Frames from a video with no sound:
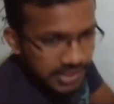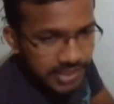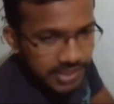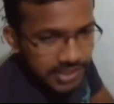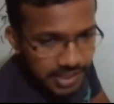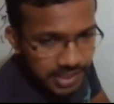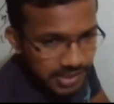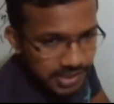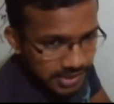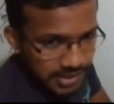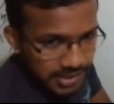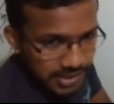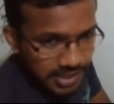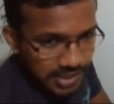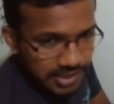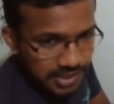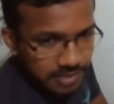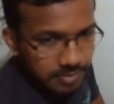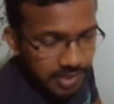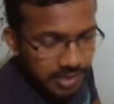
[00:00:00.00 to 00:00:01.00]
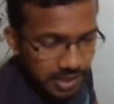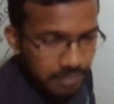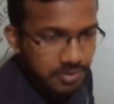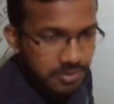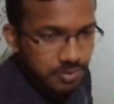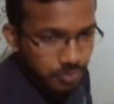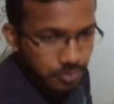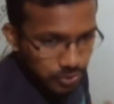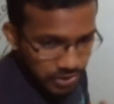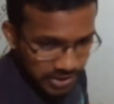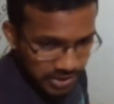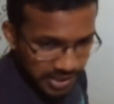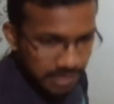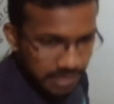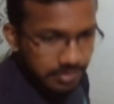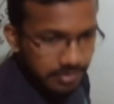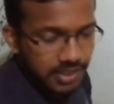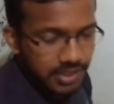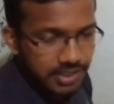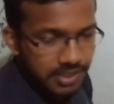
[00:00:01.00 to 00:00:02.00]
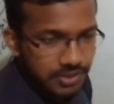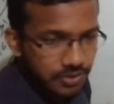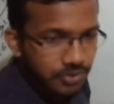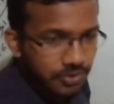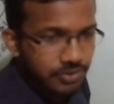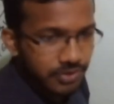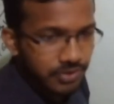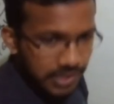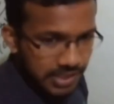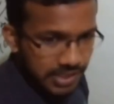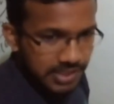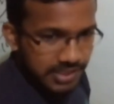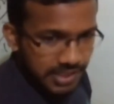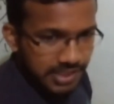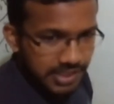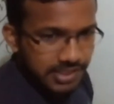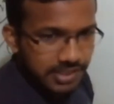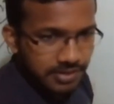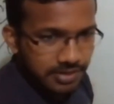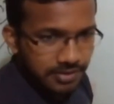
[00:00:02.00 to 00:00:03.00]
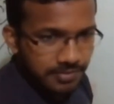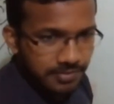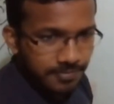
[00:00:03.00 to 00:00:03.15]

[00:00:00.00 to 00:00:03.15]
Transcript: energy. As it becomes more stable, it's going to release energy. No?